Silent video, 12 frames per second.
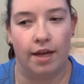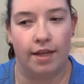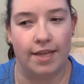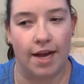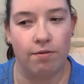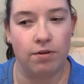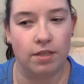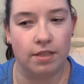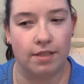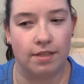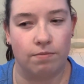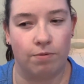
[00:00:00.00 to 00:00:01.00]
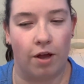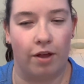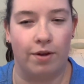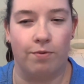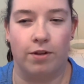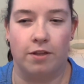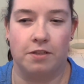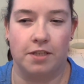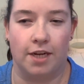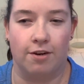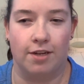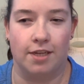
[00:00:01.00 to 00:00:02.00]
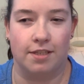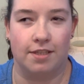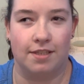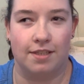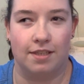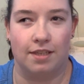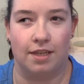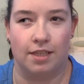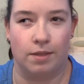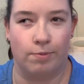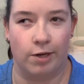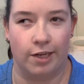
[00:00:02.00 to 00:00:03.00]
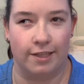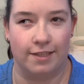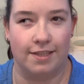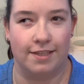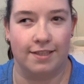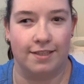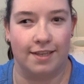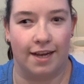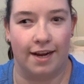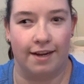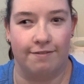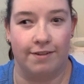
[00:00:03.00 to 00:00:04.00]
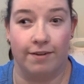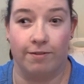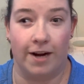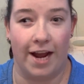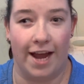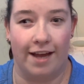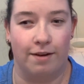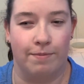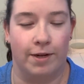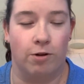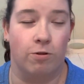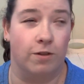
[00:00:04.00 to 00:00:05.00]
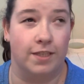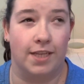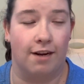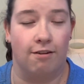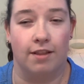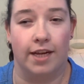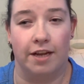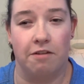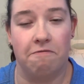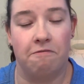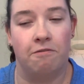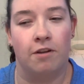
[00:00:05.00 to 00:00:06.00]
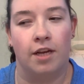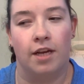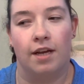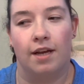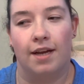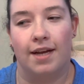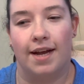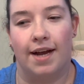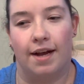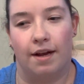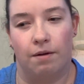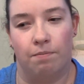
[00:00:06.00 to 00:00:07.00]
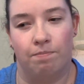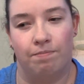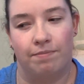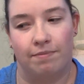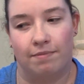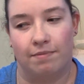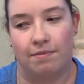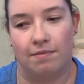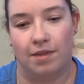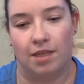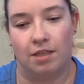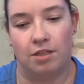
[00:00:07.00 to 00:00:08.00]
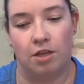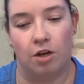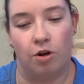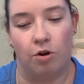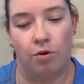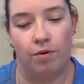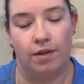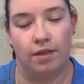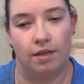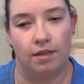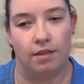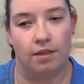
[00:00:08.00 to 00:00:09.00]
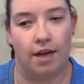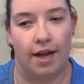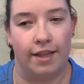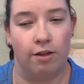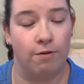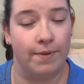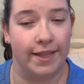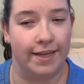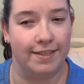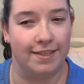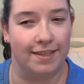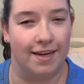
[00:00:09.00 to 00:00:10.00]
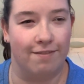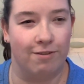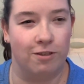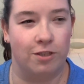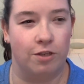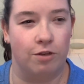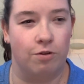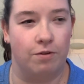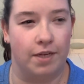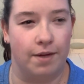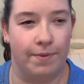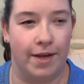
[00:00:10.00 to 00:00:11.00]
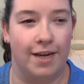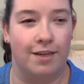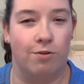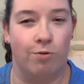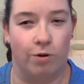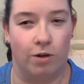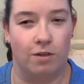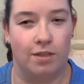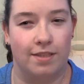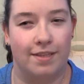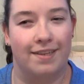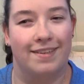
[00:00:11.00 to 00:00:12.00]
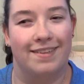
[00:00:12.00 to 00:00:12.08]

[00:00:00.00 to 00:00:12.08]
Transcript: that was probably one of the scariest experiences I've ever had in my whole entire life um, so I learned my lesson never to get behind a horse